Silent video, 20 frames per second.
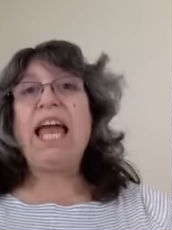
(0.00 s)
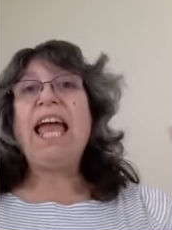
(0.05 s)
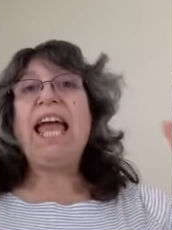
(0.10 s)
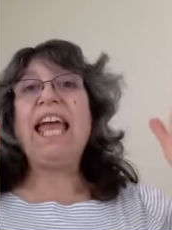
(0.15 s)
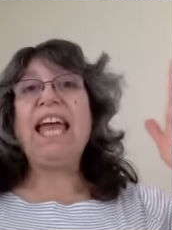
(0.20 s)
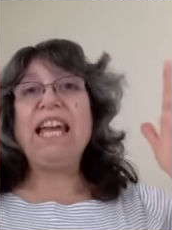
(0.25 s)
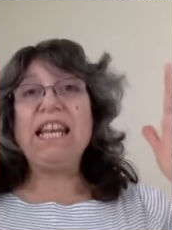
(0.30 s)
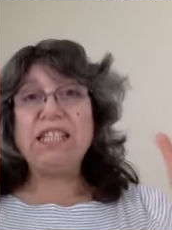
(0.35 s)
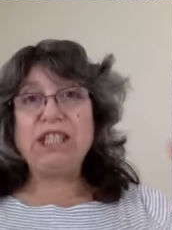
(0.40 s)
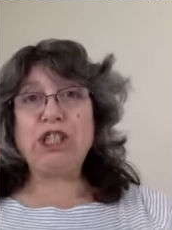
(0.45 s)

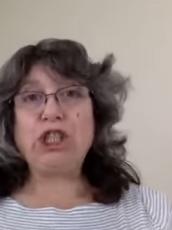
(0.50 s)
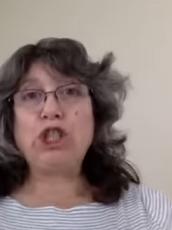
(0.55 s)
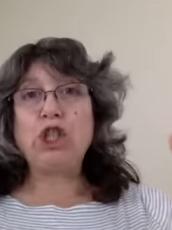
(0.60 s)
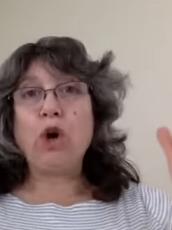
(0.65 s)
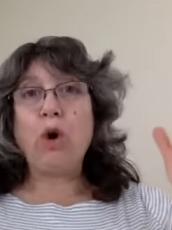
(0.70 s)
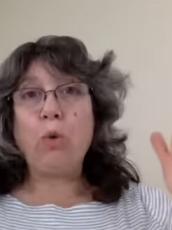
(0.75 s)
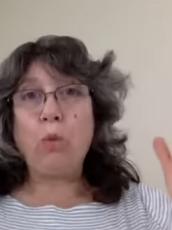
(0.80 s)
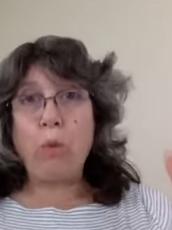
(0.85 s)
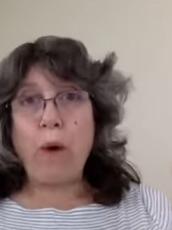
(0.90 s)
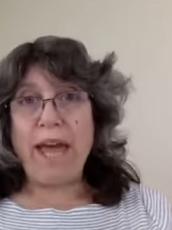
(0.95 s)
It's
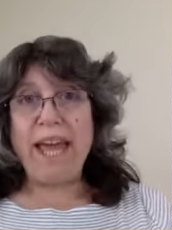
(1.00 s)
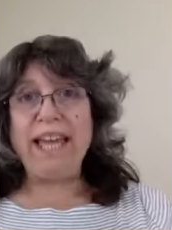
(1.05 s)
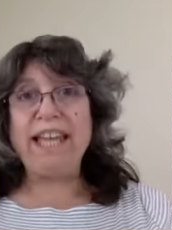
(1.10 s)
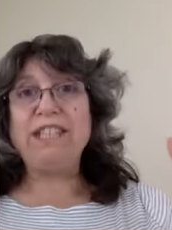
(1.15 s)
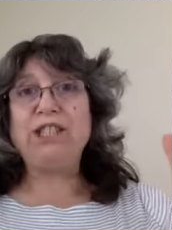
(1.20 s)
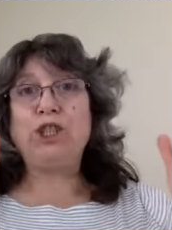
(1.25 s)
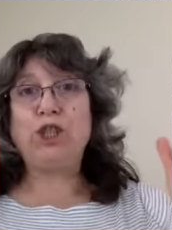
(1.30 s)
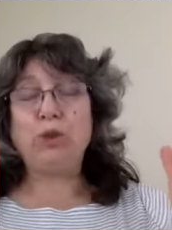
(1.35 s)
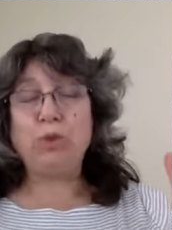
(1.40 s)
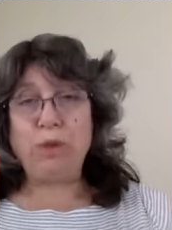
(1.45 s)
the
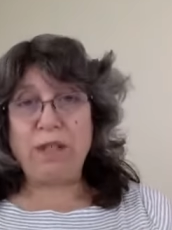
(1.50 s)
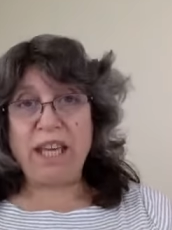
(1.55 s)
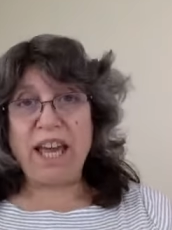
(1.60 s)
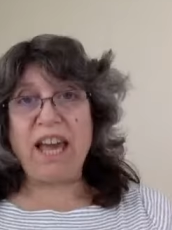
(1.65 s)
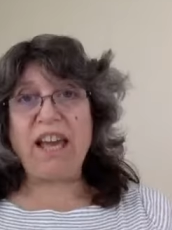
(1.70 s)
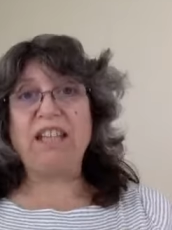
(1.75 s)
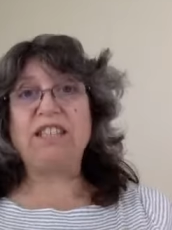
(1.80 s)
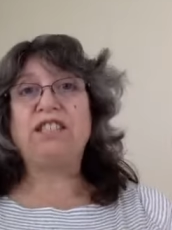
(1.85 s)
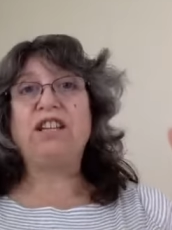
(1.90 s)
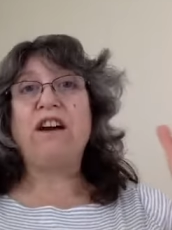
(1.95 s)
way to
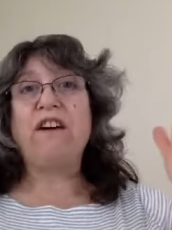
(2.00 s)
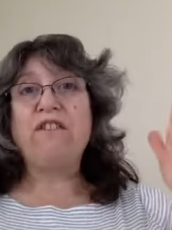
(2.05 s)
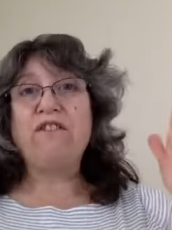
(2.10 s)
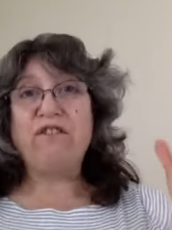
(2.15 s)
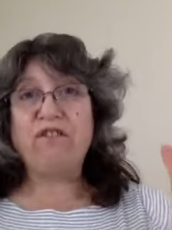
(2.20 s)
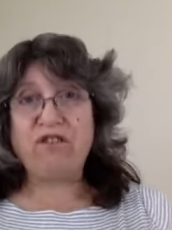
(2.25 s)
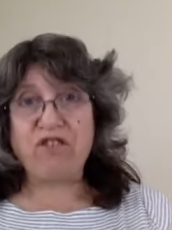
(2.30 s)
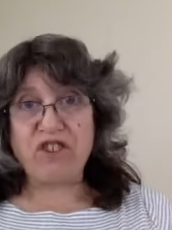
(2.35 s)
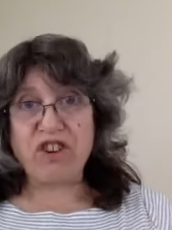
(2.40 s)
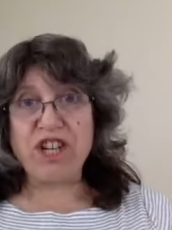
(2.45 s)
get
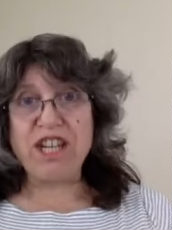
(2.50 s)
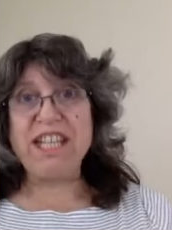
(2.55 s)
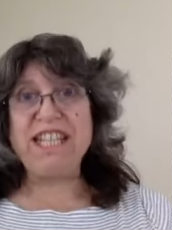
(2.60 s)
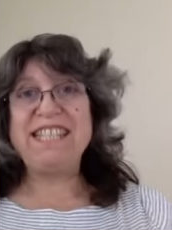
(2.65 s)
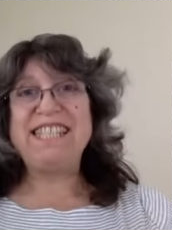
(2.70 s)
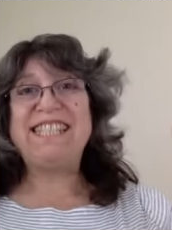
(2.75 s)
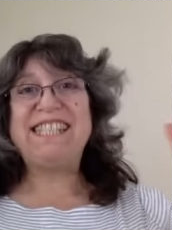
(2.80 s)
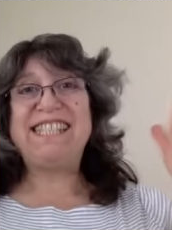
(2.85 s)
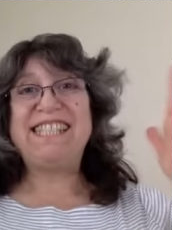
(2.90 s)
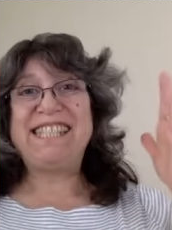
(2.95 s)
free
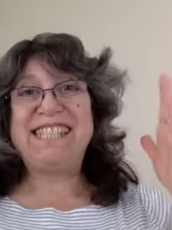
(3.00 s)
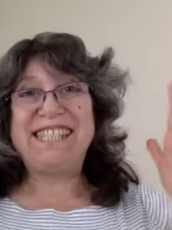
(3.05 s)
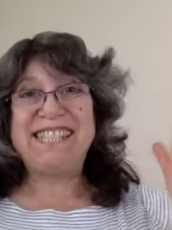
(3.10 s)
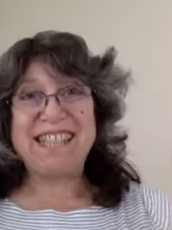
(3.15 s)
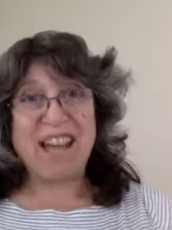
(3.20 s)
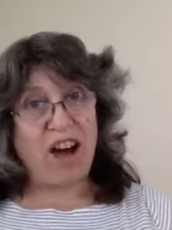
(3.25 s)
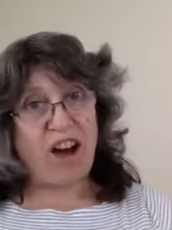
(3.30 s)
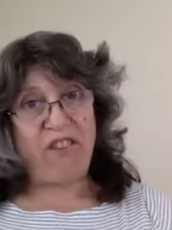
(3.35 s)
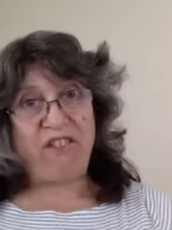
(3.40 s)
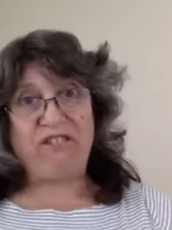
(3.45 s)

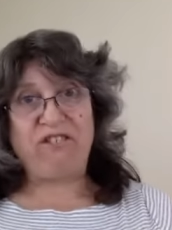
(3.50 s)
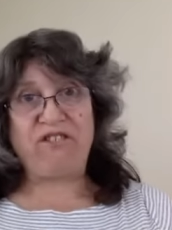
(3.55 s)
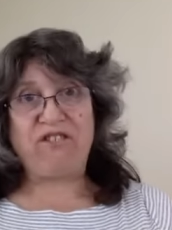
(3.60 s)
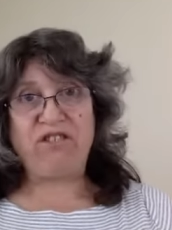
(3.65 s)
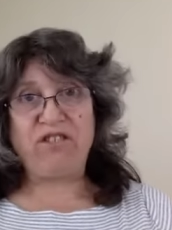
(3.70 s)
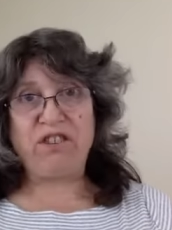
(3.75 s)
stuff.